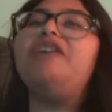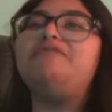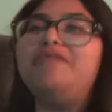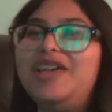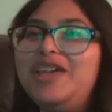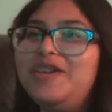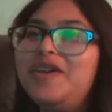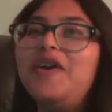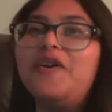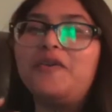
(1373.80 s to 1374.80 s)
been
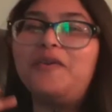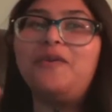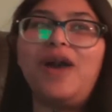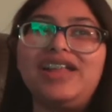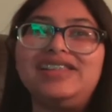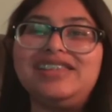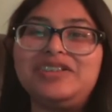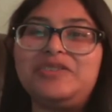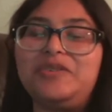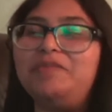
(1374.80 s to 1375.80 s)
quite
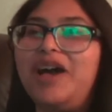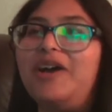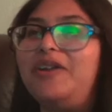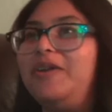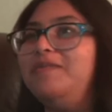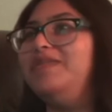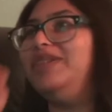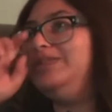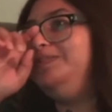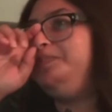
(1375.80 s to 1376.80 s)
cynical about her,
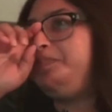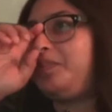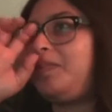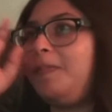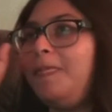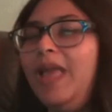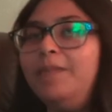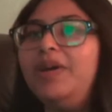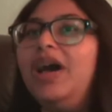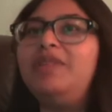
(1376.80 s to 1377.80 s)
but
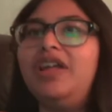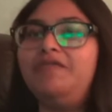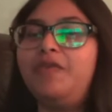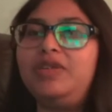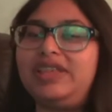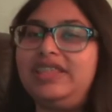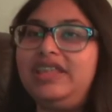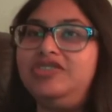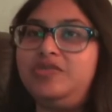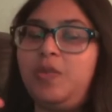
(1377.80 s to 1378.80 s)
but I mean, of course, I
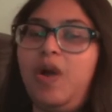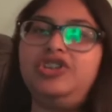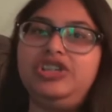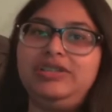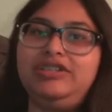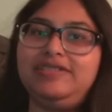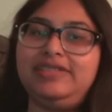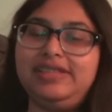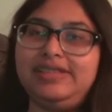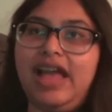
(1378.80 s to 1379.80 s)
think just watching just
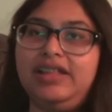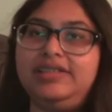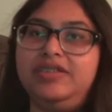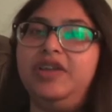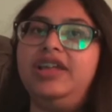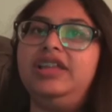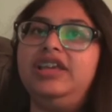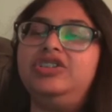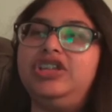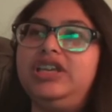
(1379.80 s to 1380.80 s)
this Alicent, right? Like
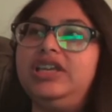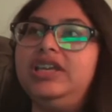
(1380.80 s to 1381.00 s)
she